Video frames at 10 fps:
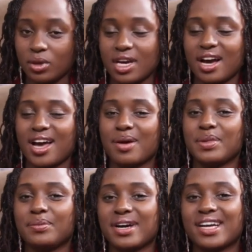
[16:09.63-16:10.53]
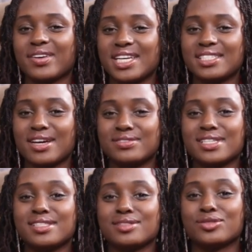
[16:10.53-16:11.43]
We are coming back right
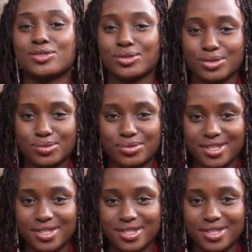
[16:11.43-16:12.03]
after this short